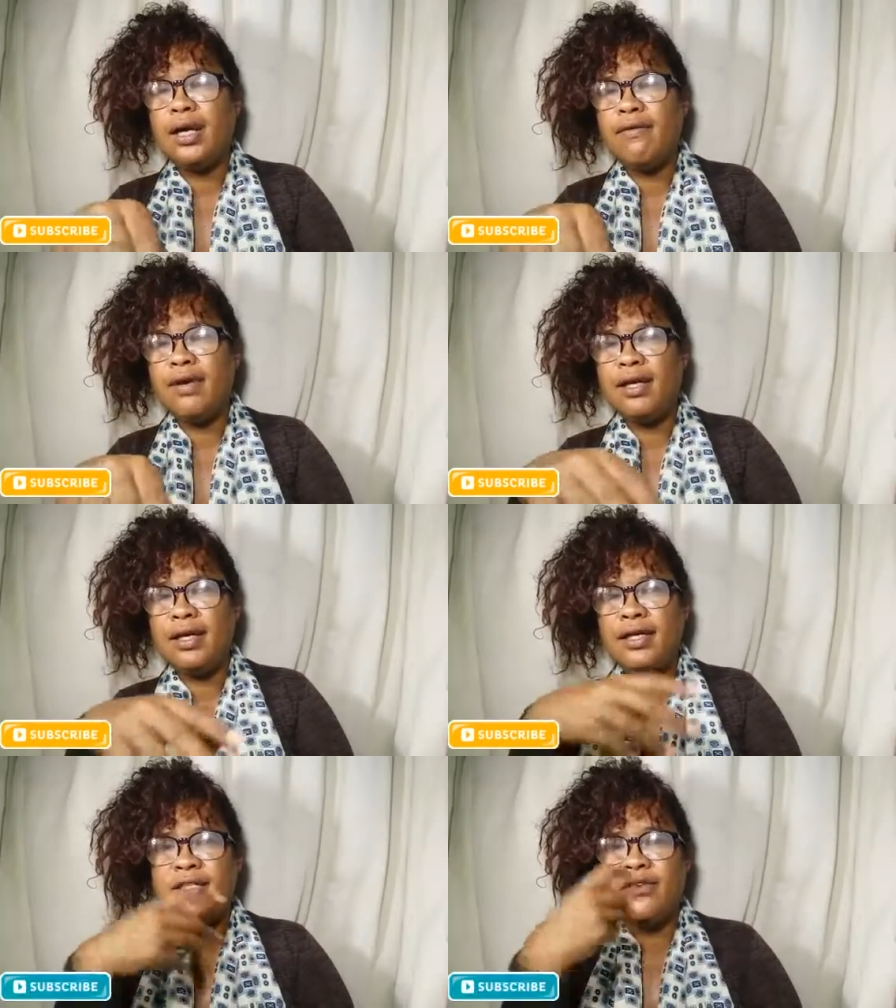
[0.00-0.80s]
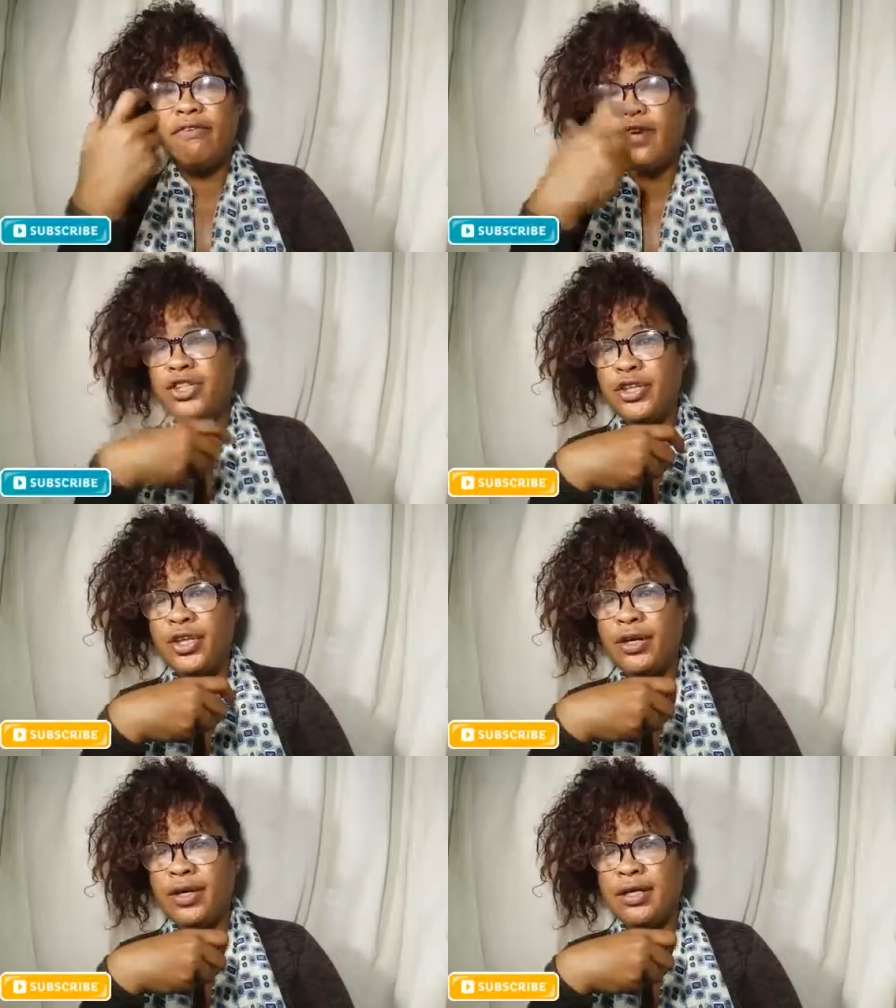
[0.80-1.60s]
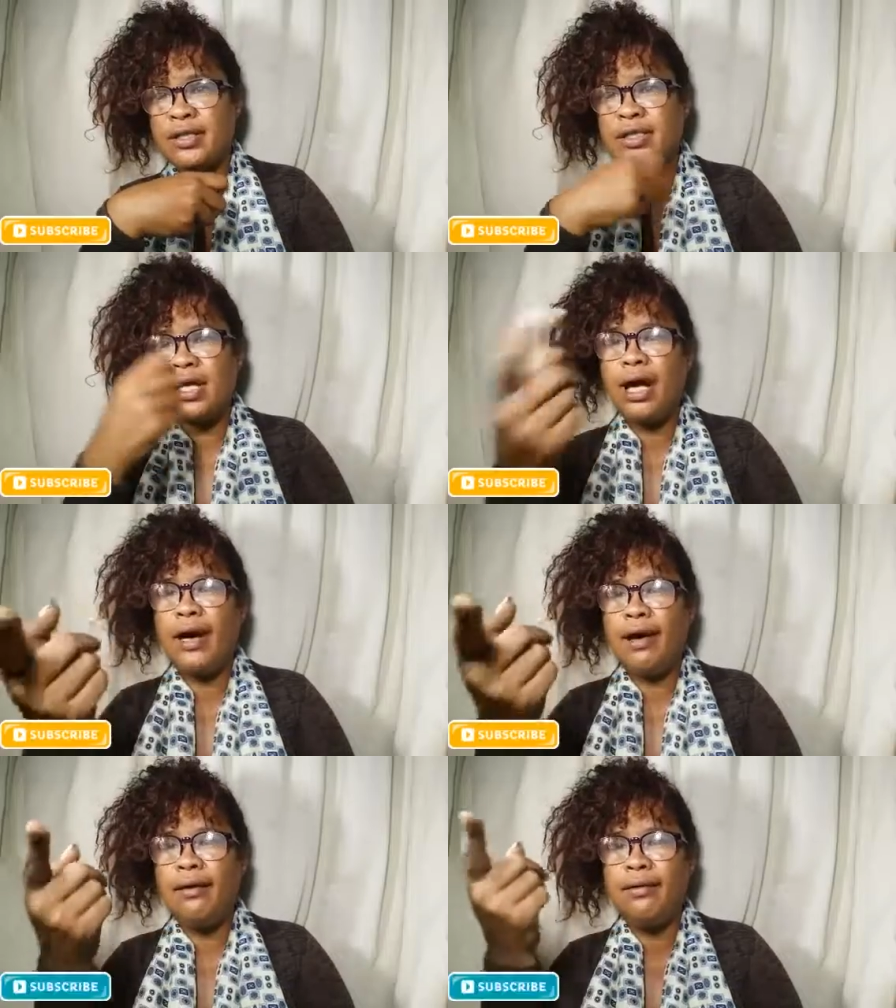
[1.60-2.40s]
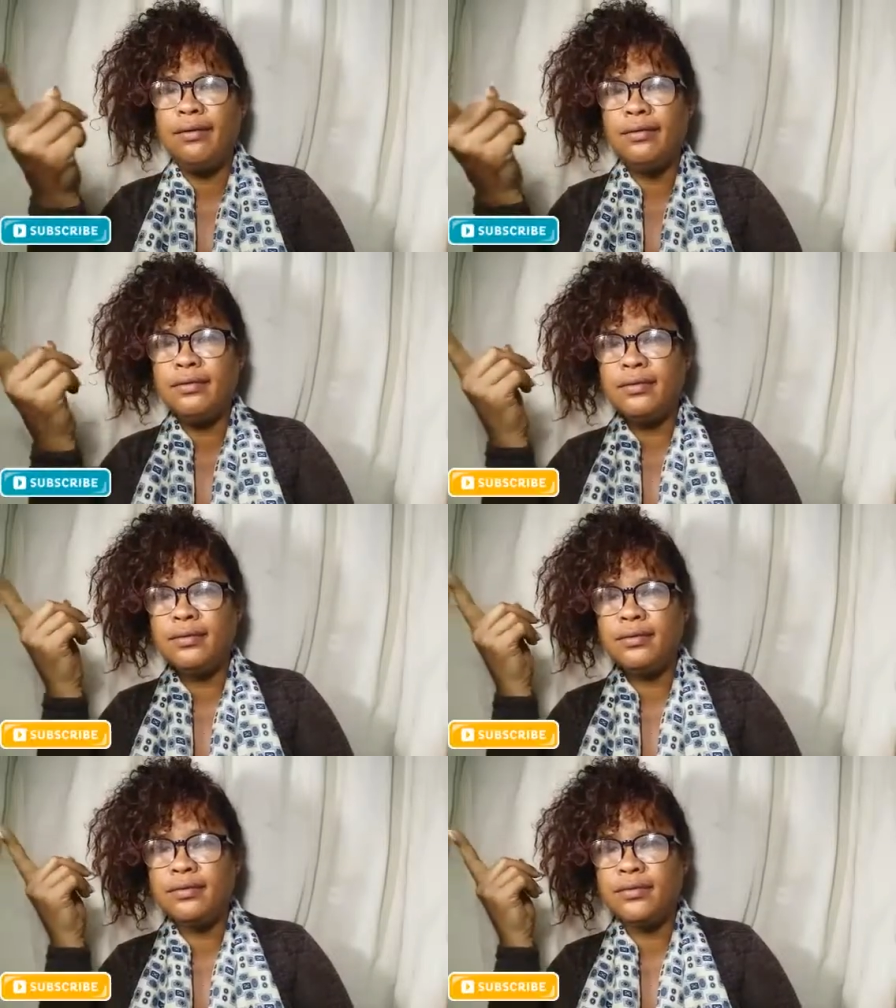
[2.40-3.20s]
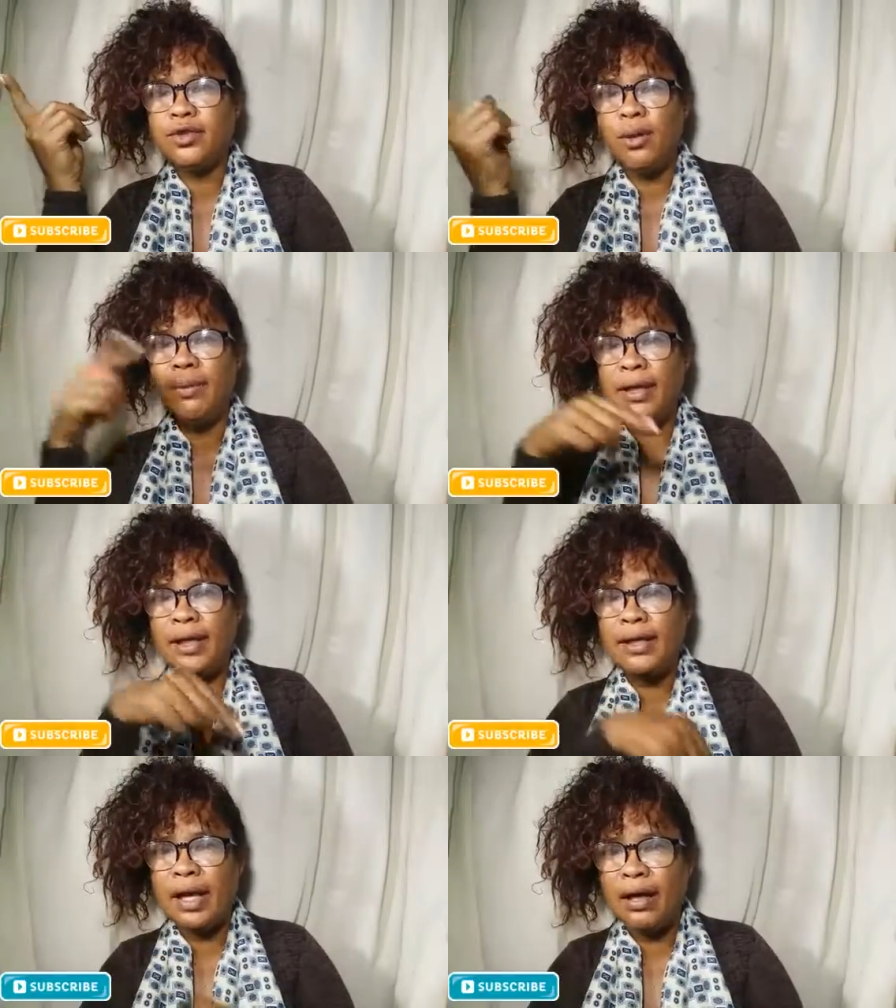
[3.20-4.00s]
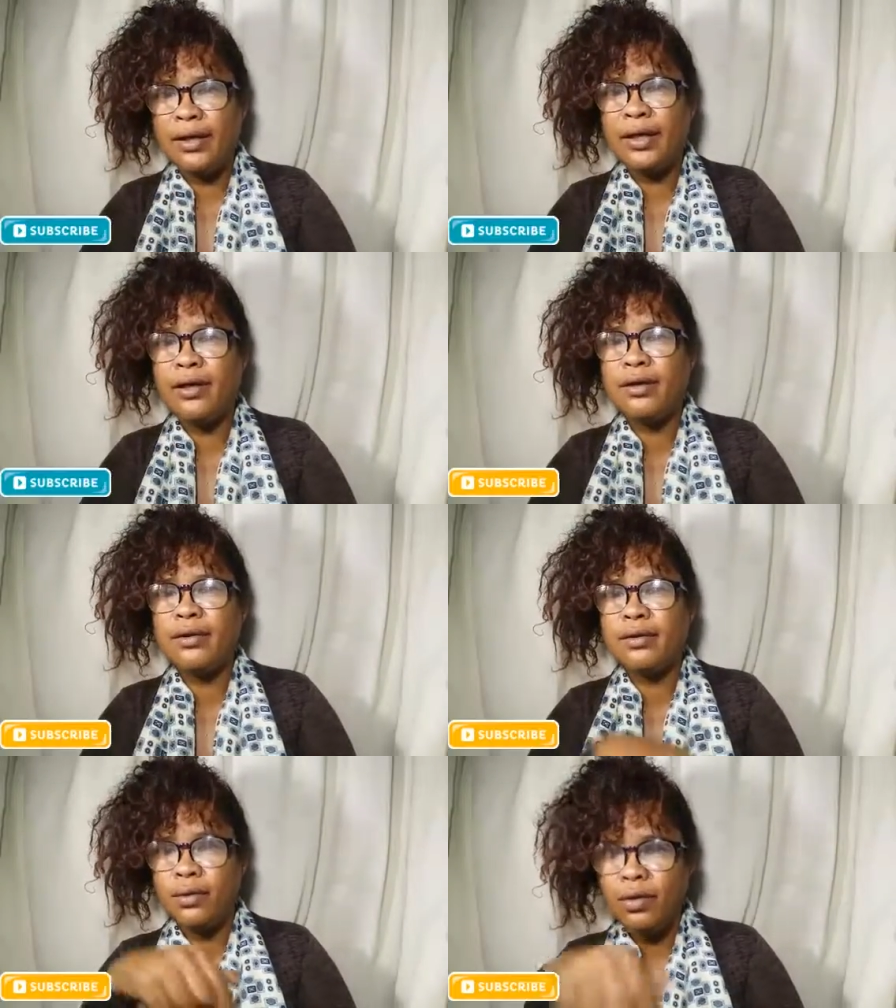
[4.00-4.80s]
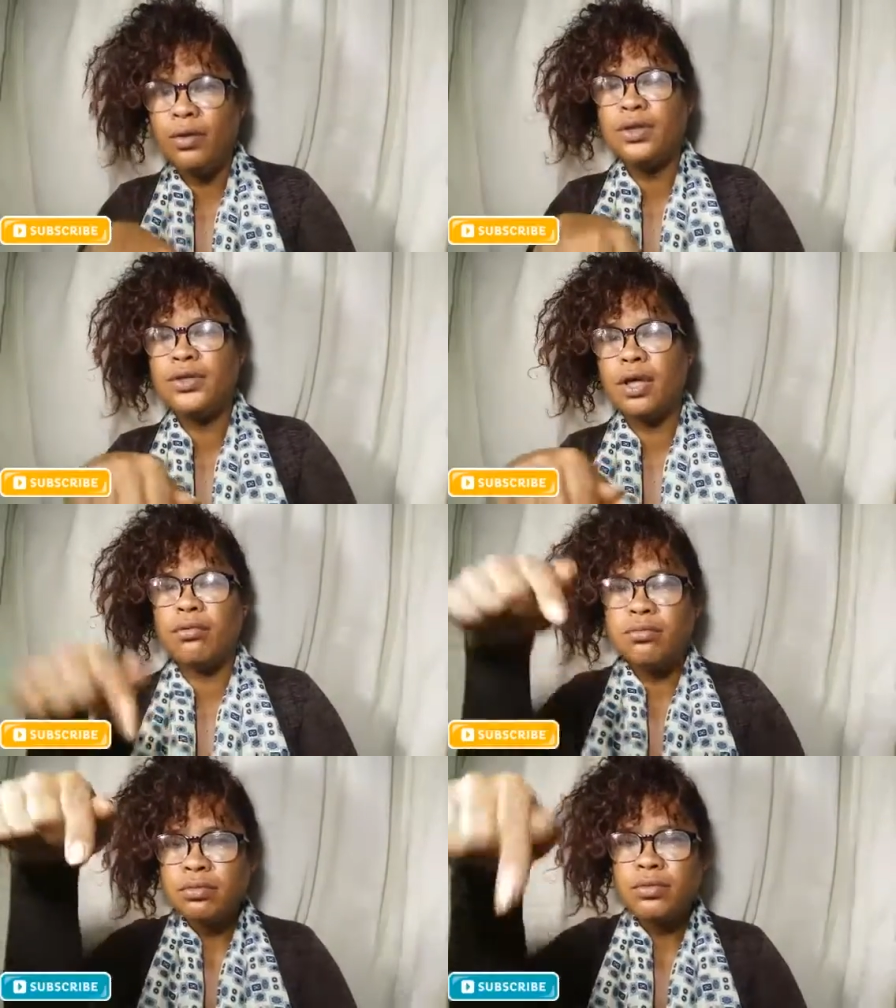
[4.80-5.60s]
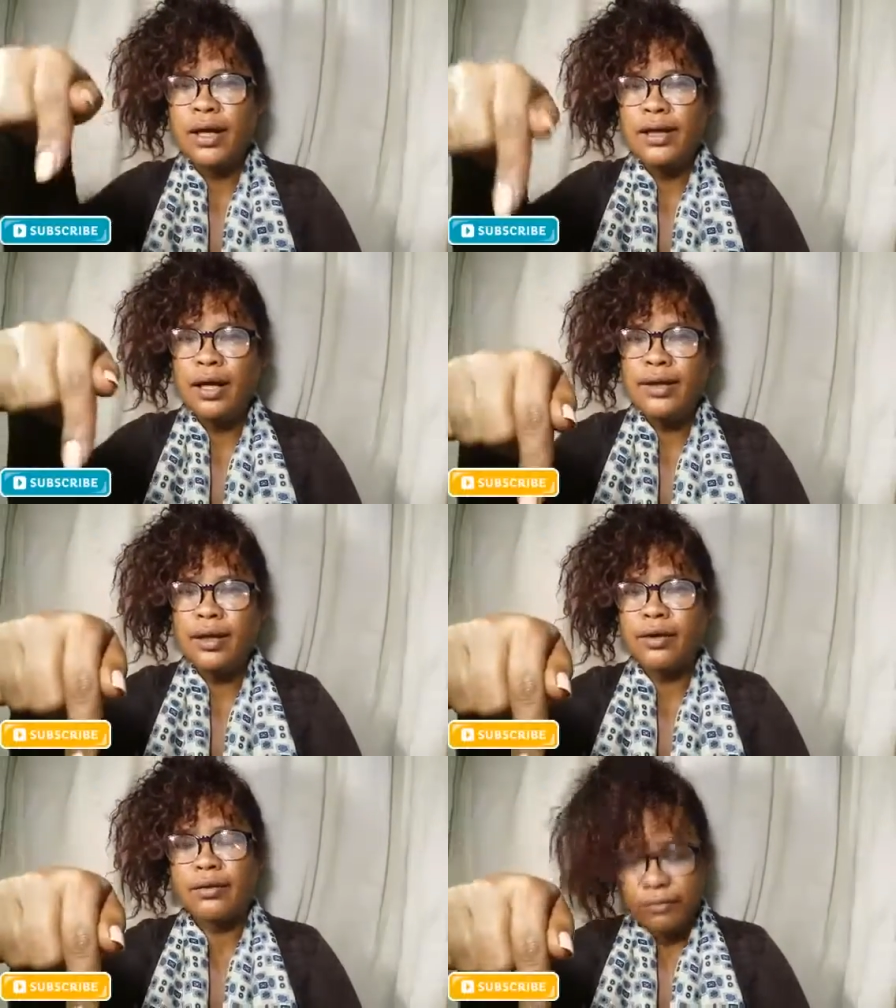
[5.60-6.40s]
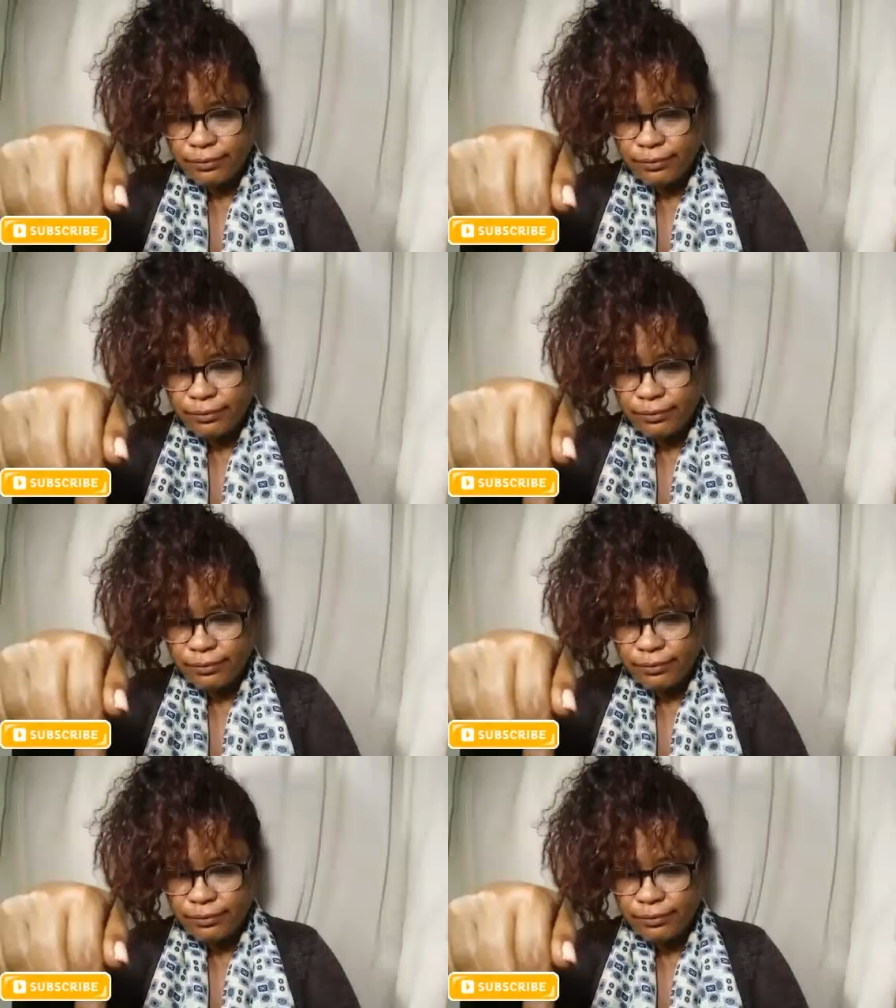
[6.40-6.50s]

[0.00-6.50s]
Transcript: giving these facial yogas now I'll drop a link down here also right down here